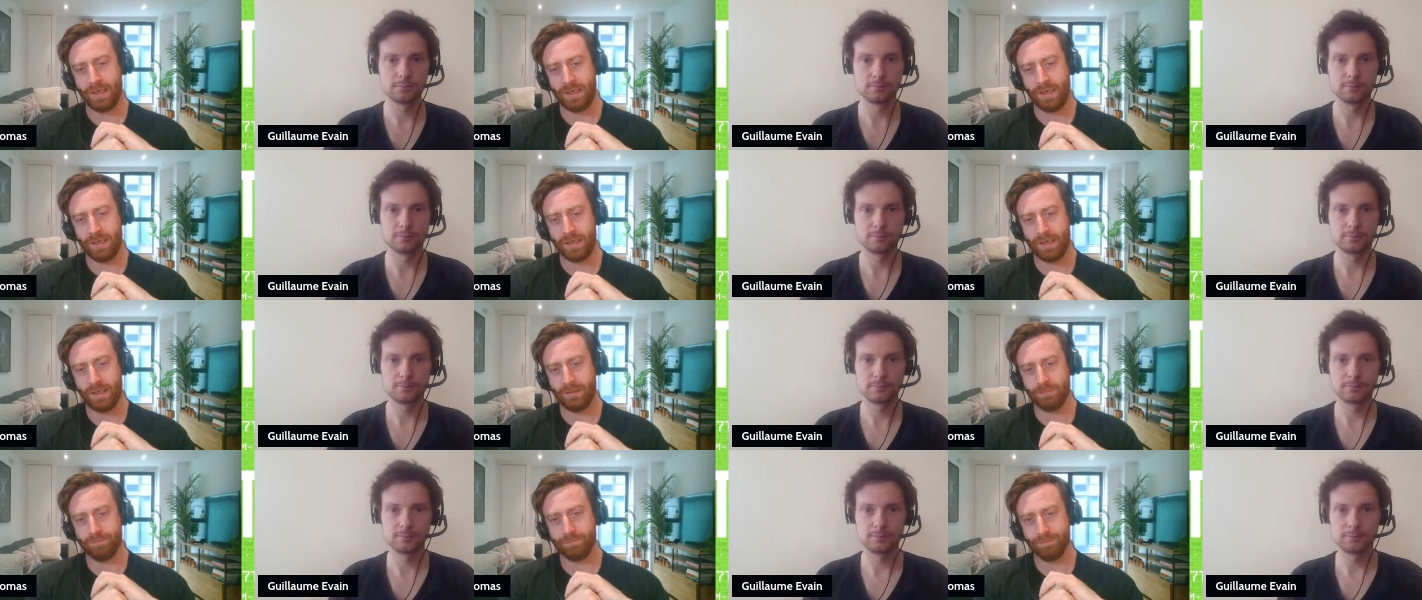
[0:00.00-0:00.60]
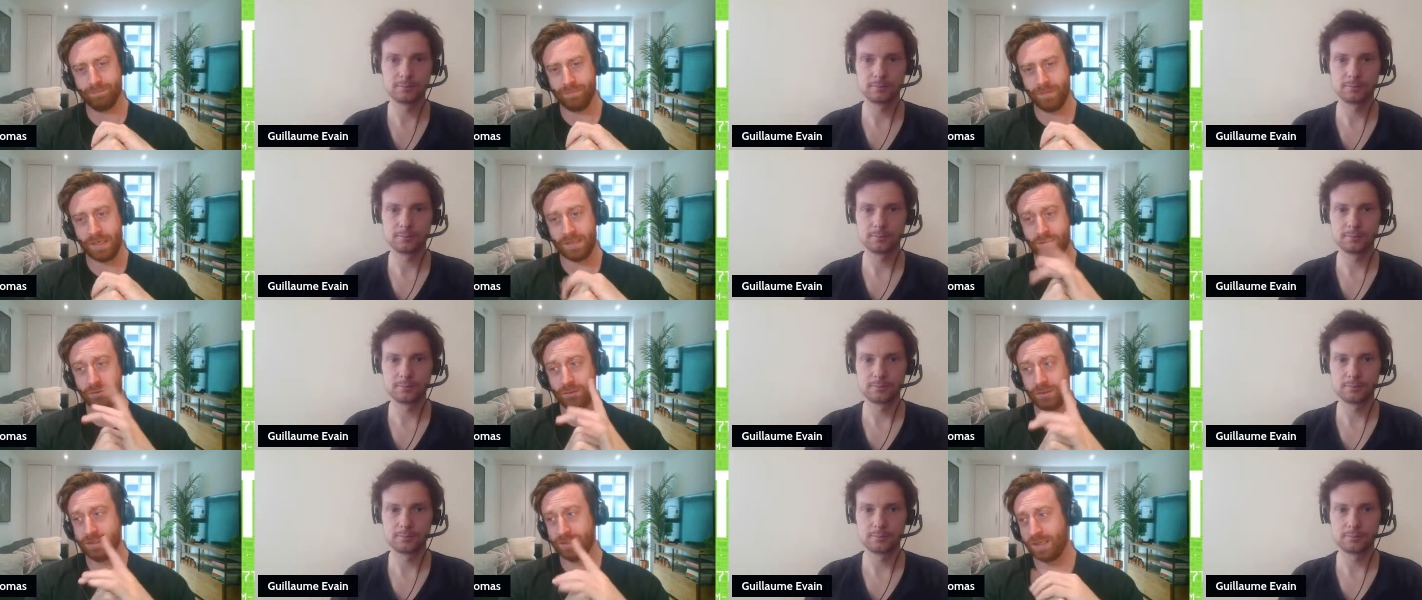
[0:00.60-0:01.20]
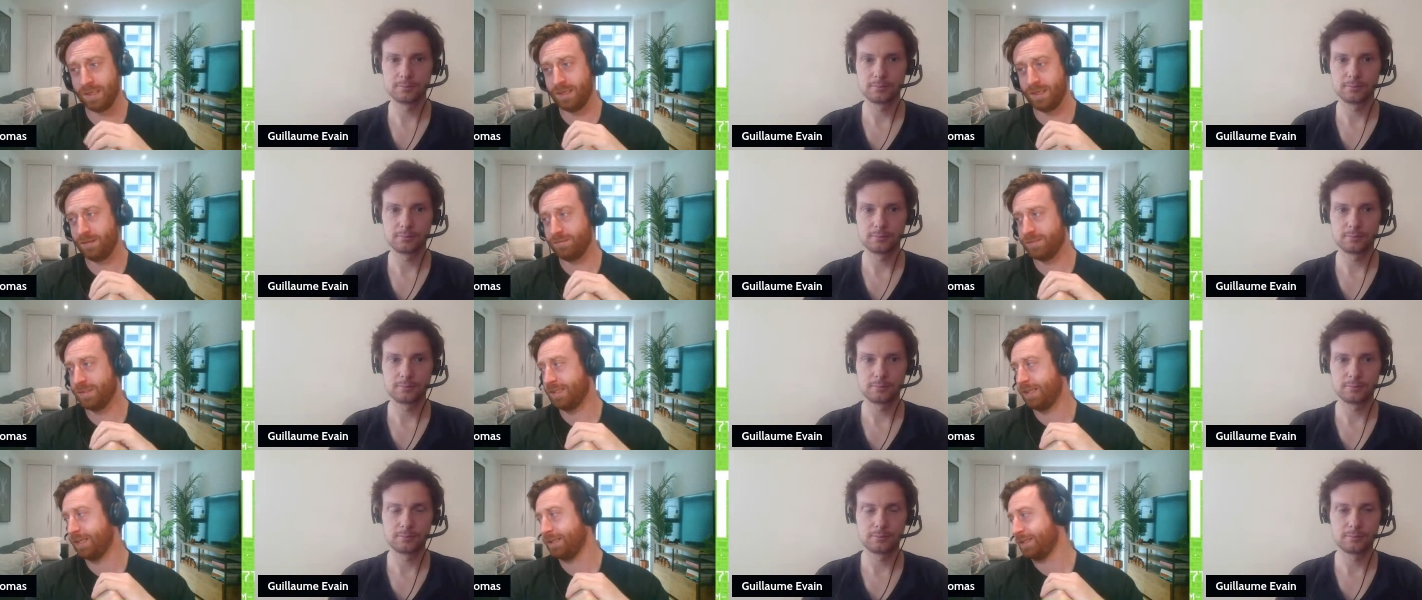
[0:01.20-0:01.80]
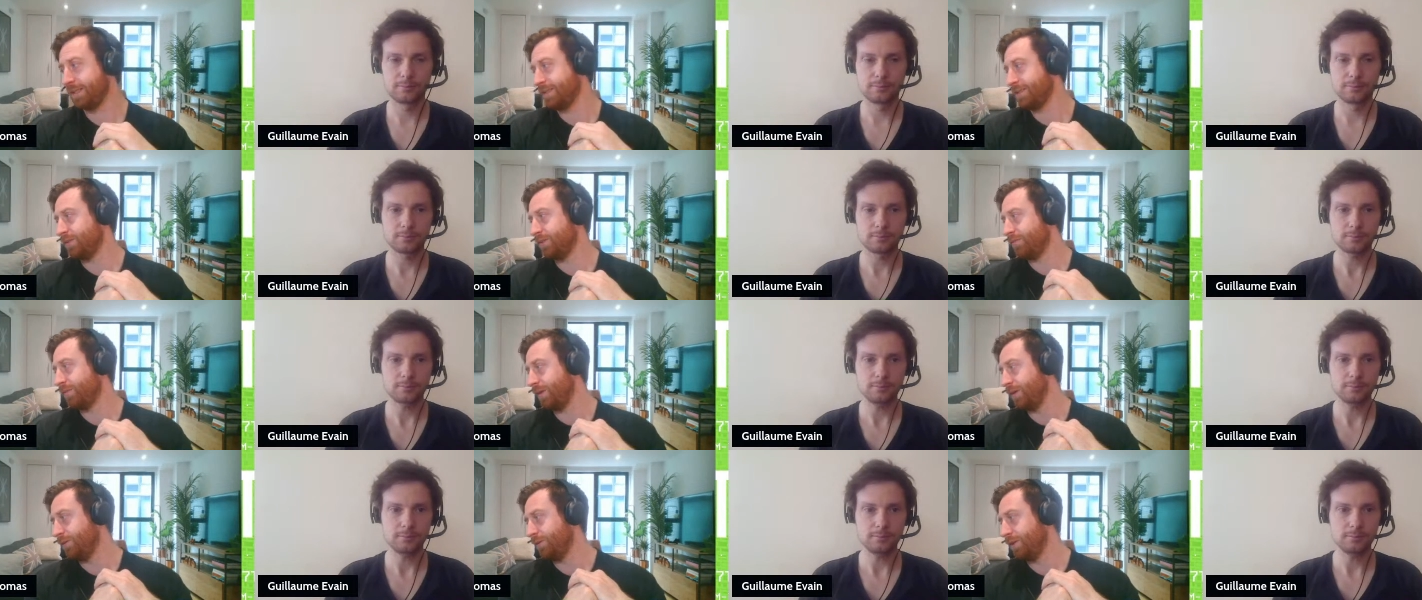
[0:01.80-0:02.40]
Speaker 1: As always, I'd love to kick this off.